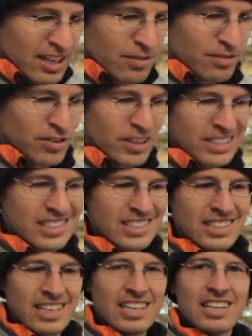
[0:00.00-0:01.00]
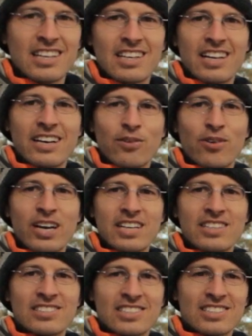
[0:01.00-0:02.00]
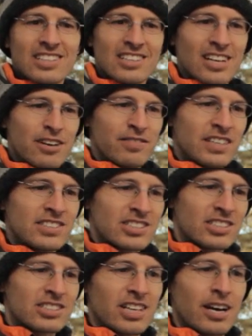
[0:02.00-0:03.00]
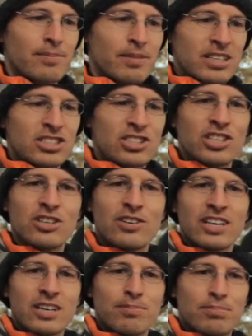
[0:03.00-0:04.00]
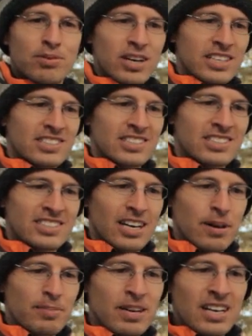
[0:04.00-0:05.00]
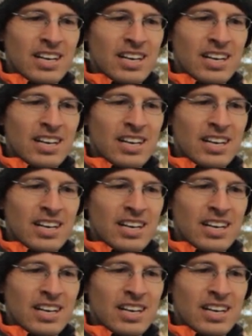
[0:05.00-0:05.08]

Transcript: for as thin and lightweight as this glove is, there's not much to it. Compresses up,